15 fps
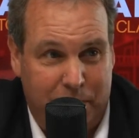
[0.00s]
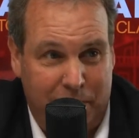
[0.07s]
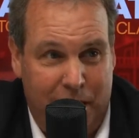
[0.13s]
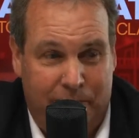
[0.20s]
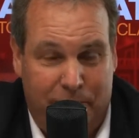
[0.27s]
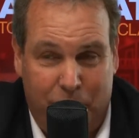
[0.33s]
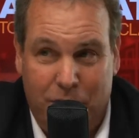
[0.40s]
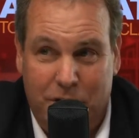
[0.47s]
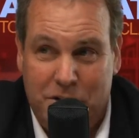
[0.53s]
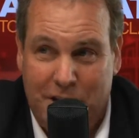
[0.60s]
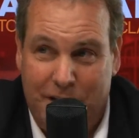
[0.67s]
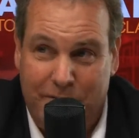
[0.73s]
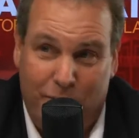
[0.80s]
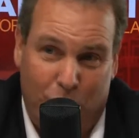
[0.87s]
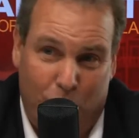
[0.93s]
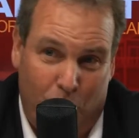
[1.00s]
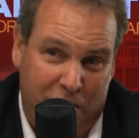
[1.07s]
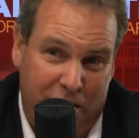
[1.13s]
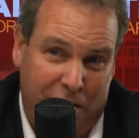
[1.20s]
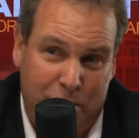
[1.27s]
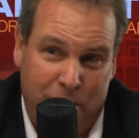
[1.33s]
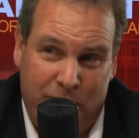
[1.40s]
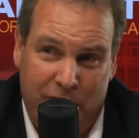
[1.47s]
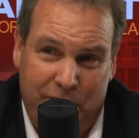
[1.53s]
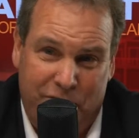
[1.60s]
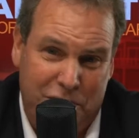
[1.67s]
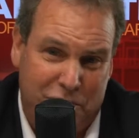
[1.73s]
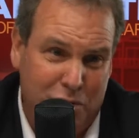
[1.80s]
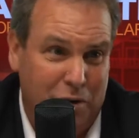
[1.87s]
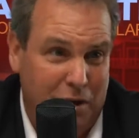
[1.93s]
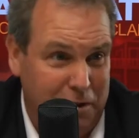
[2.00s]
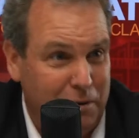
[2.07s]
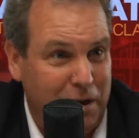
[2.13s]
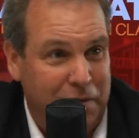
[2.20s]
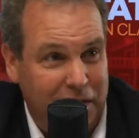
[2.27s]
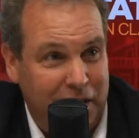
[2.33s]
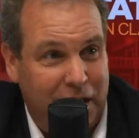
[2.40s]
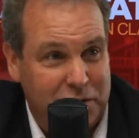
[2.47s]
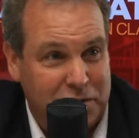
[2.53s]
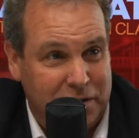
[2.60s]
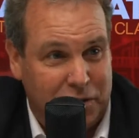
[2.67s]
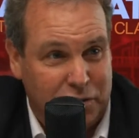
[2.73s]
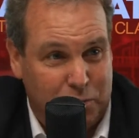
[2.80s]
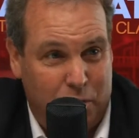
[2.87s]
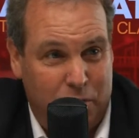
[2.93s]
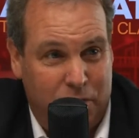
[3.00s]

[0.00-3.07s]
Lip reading: But yeah, if you're going to save $150, $200, I think that's worth it.